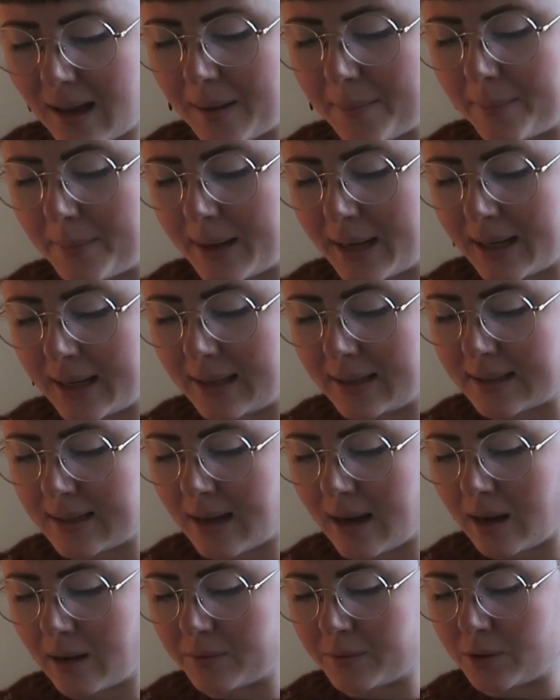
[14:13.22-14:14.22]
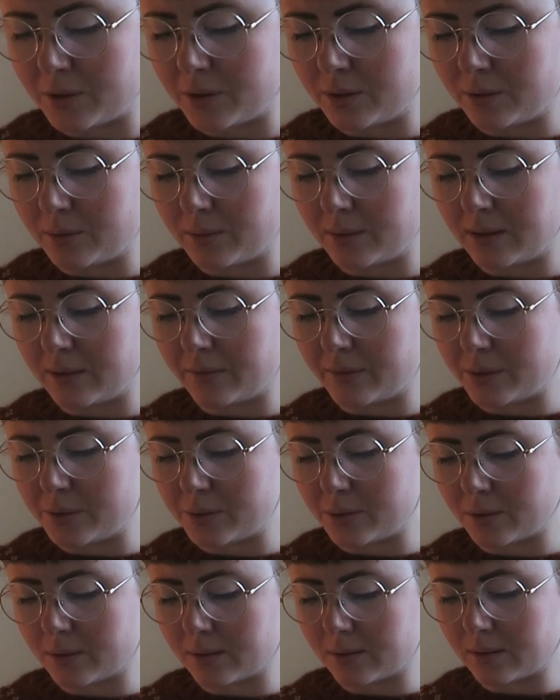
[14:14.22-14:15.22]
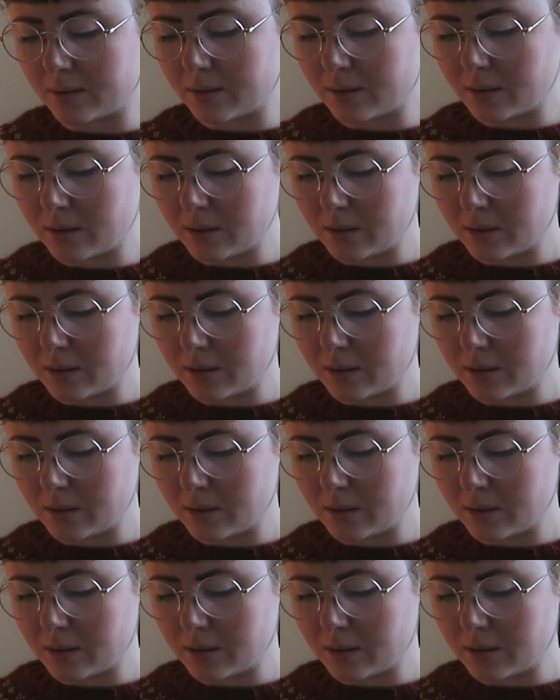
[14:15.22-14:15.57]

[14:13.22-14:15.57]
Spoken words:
I might have to do individual